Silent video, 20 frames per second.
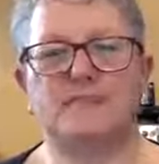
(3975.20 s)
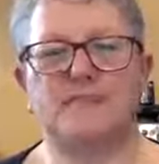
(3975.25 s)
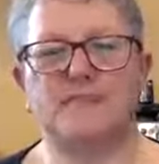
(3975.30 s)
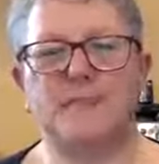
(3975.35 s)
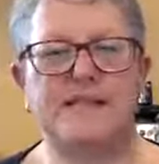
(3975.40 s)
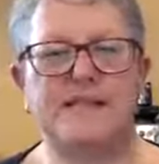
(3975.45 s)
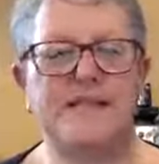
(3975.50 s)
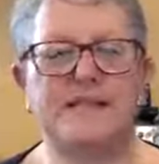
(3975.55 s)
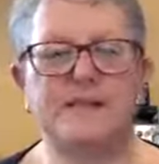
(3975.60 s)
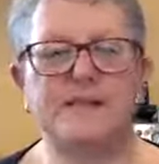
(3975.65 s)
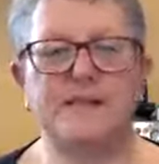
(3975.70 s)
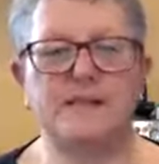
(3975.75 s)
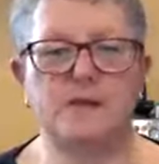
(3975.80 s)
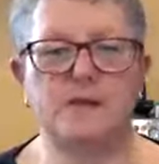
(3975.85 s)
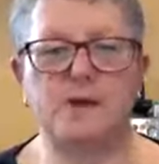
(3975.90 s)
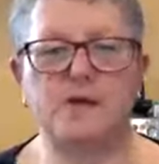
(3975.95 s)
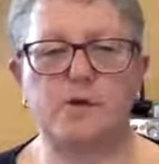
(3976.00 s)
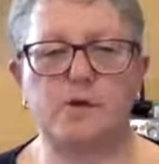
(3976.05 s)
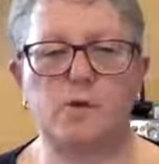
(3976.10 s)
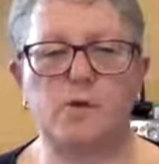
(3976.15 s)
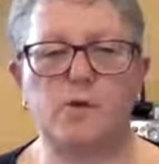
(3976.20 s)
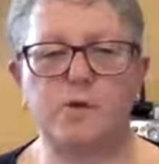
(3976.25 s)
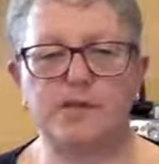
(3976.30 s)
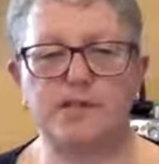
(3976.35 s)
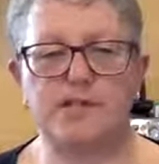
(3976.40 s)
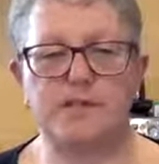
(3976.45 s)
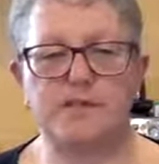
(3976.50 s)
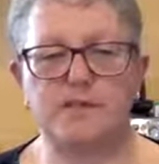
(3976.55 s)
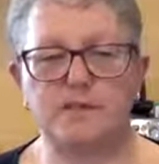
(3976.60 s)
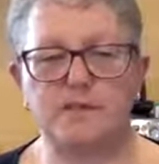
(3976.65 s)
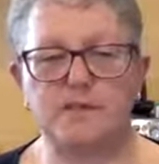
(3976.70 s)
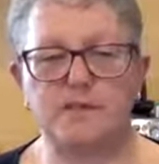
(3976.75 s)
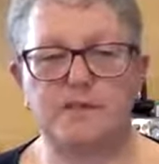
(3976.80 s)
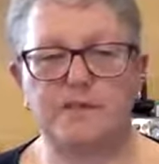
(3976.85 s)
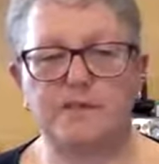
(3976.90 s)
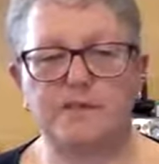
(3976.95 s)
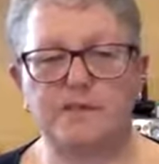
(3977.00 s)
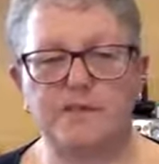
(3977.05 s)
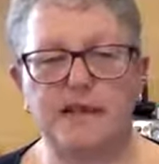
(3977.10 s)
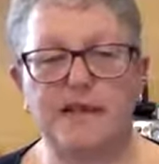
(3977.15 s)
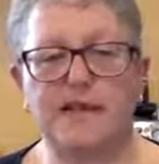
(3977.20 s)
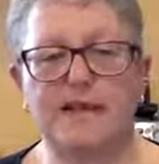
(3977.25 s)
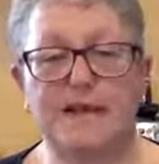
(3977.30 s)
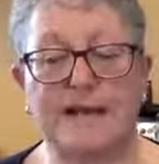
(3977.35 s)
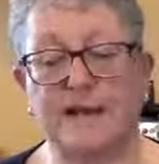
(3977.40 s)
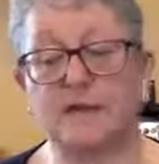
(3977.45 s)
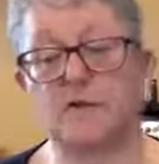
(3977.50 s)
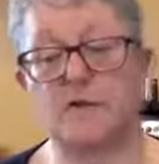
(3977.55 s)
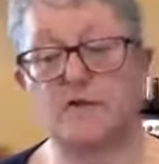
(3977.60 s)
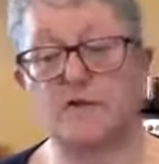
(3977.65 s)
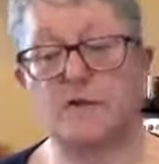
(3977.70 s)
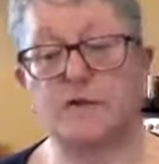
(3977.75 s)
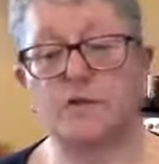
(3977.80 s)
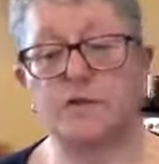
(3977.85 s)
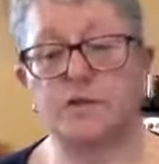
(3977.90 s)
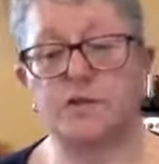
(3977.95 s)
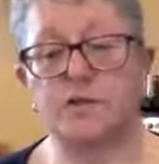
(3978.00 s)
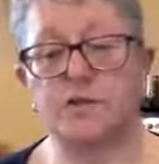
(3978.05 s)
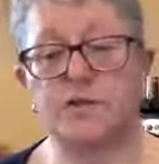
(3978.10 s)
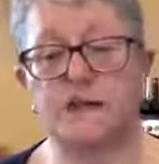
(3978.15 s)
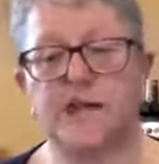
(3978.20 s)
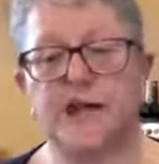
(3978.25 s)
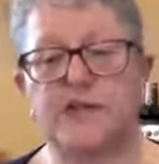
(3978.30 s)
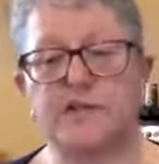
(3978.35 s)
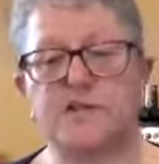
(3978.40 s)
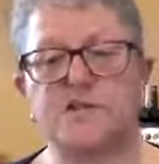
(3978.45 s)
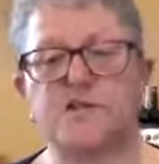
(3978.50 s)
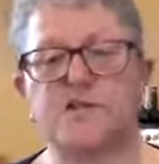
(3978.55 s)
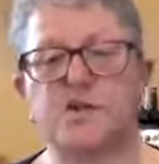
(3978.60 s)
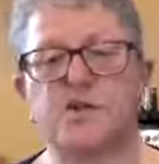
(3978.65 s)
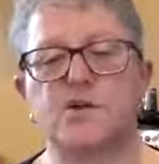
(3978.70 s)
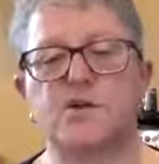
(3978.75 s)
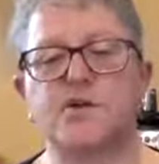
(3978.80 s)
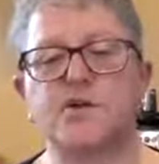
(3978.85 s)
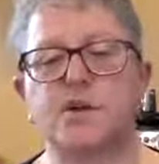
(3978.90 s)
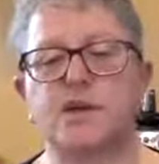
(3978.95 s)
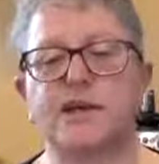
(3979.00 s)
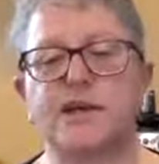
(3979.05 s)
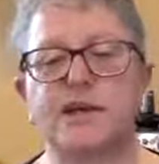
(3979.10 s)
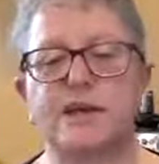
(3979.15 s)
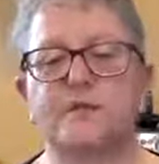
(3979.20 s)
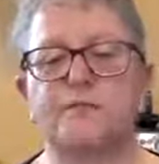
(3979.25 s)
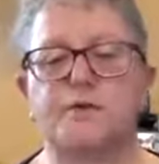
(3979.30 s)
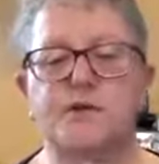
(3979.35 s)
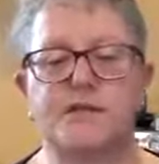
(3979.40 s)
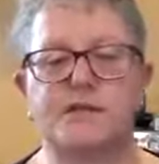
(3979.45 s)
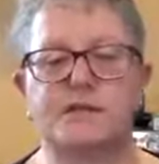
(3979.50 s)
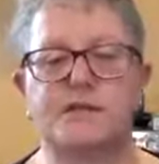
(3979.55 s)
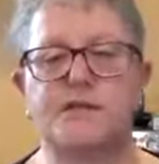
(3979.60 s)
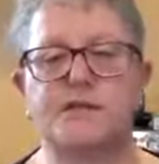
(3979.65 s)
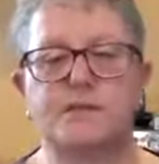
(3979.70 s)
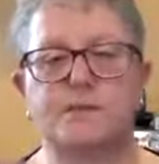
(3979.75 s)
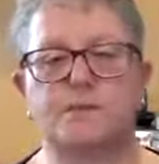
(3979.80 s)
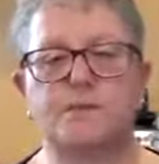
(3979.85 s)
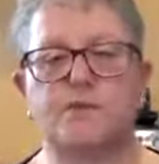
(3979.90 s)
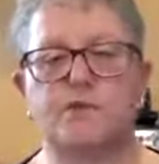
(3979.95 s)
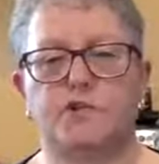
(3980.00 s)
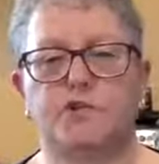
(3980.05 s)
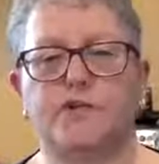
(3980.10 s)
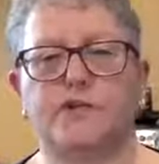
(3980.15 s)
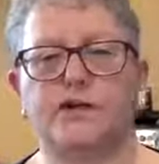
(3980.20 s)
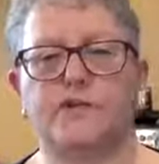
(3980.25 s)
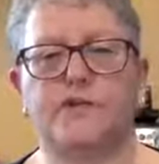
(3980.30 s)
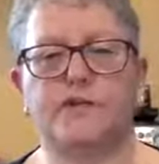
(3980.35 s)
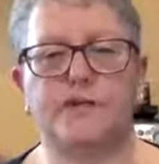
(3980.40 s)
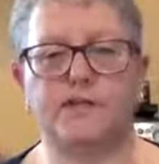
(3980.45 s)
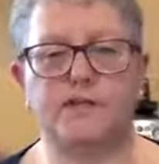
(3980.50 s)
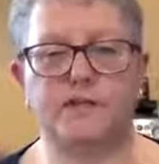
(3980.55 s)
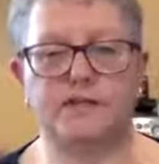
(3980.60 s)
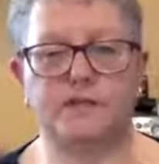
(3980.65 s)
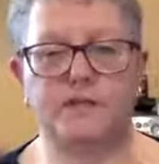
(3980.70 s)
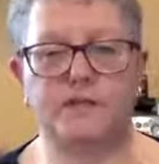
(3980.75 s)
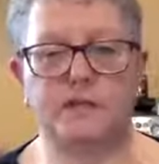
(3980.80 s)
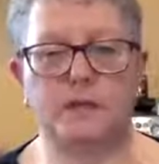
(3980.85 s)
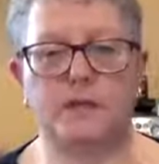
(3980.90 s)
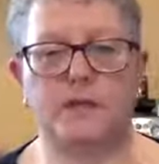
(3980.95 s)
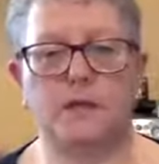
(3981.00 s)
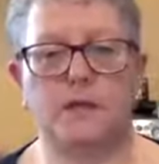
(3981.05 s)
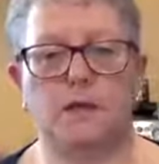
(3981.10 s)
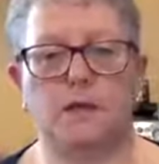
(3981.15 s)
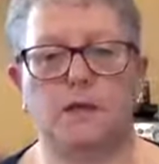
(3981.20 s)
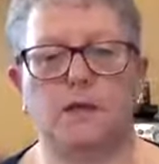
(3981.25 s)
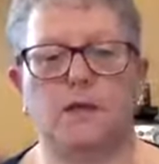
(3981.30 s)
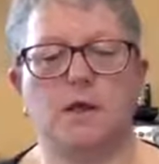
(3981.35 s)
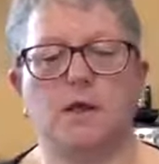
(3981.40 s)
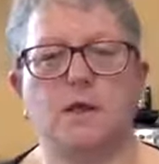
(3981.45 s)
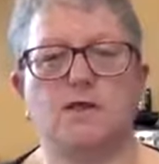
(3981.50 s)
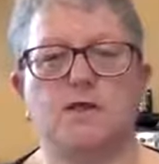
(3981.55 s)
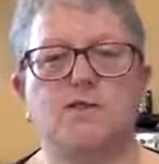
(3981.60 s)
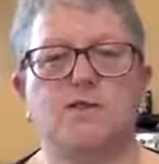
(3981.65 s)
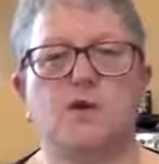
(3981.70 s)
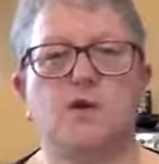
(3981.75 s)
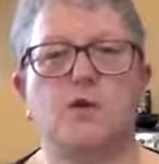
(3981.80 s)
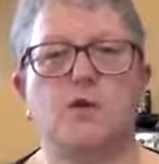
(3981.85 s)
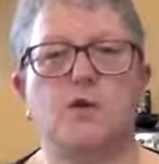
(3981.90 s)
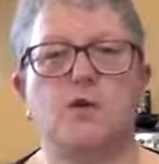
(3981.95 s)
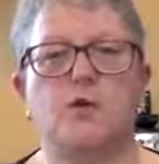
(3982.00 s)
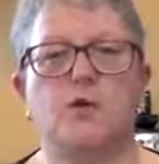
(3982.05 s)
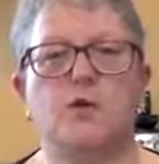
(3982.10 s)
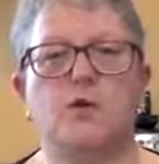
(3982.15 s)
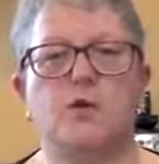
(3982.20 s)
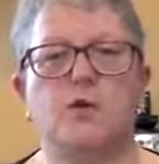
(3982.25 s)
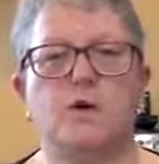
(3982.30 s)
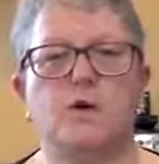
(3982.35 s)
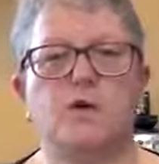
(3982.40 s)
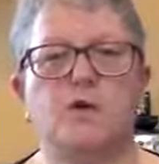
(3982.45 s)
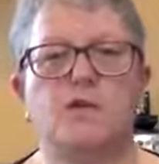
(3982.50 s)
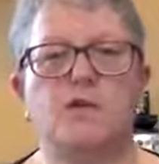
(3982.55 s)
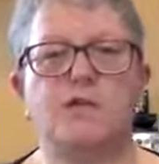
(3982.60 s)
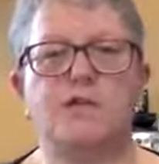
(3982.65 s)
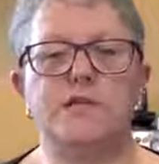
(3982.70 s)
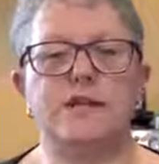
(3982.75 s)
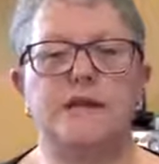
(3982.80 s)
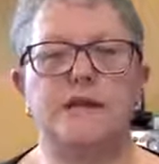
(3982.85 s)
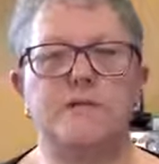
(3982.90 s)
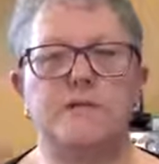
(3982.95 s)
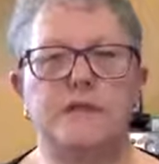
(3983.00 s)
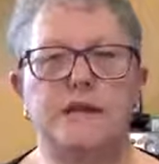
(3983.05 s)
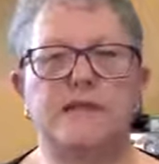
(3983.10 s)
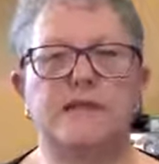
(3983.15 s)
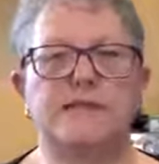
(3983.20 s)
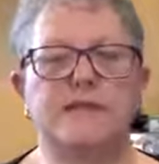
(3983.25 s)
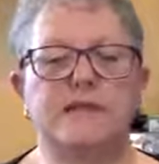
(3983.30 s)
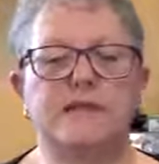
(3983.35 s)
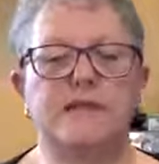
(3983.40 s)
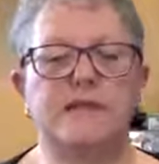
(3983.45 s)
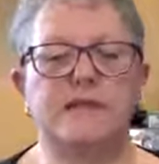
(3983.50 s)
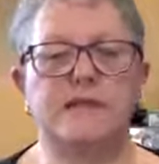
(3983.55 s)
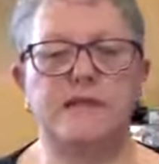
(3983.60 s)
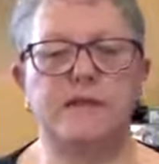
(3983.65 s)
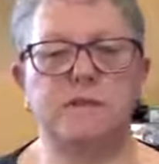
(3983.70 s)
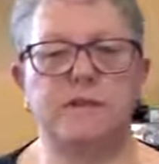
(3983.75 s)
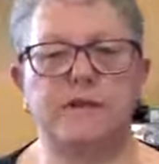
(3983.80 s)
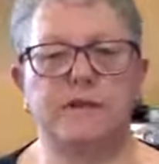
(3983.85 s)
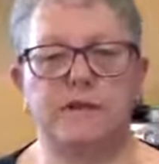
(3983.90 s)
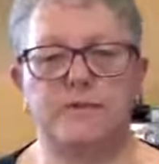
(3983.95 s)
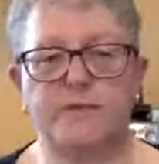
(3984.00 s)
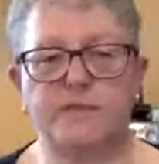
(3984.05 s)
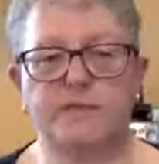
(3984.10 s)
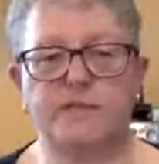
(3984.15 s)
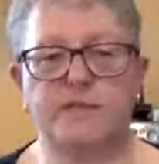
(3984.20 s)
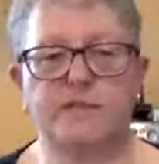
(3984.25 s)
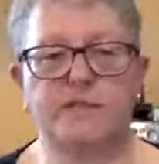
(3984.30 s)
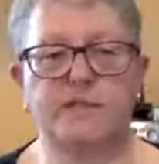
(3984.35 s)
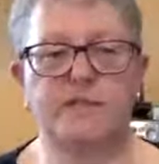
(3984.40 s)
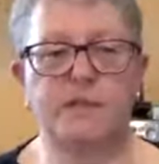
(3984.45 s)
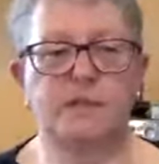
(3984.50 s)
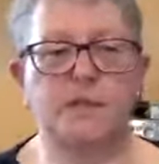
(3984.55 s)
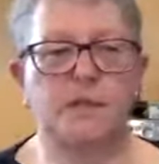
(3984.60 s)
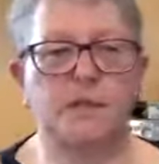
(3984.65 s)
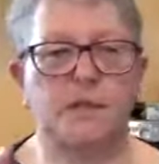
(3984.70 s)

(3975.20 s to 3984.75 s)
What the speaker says: basically the microorganisms in the starter get confused, and so you don't get a predictable degree of activity. So using a mix and continuing that mix is